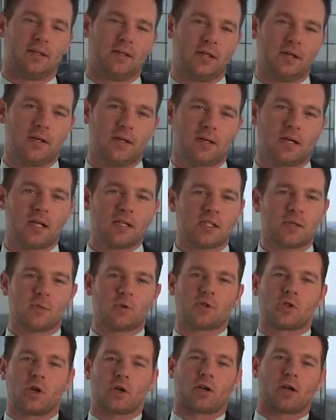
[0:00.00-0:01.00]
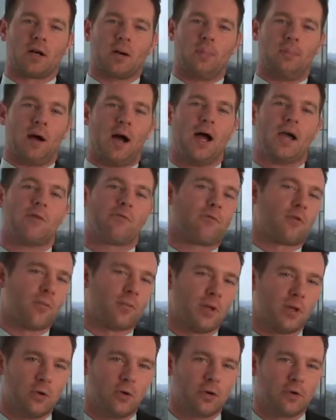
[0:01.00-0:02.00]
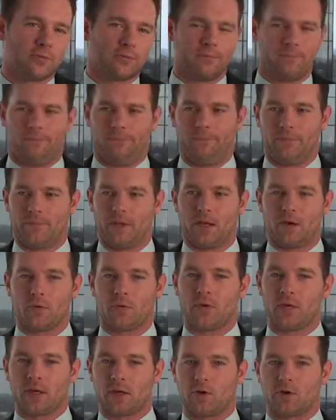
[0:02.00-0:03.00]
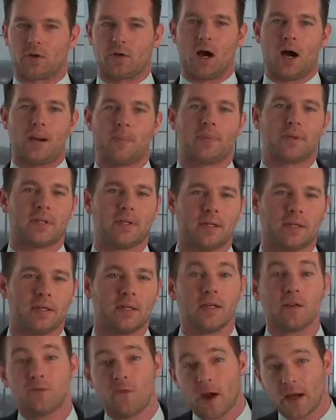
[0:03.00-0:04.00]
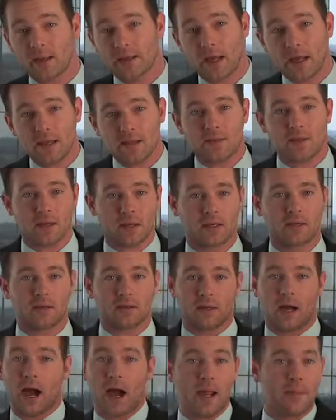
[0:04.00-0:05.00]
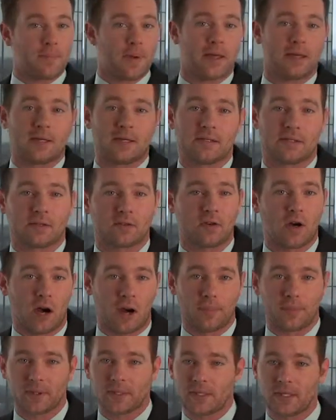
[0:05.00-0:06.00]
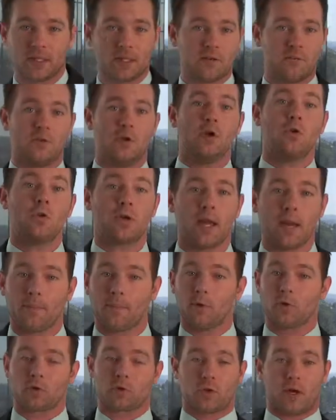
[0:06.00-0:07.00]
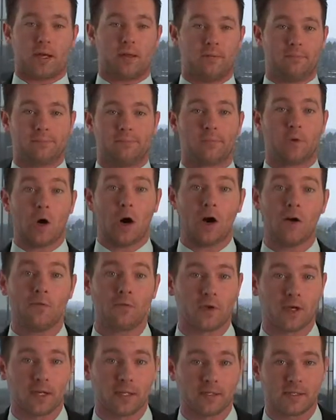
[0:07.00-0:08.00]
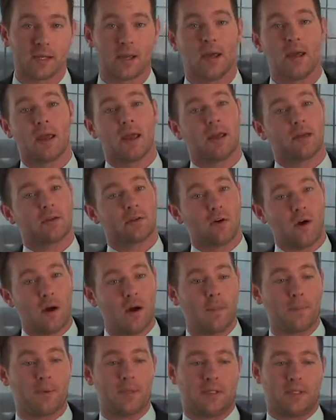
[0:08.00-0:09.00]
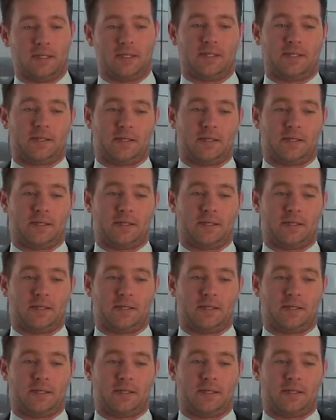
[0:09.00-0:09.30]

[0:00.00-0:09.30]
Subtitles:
Customers aren't going to buy from you if they don't think you're competent. In fact, they think iBank isn't competent if you can't portray confidence and competence.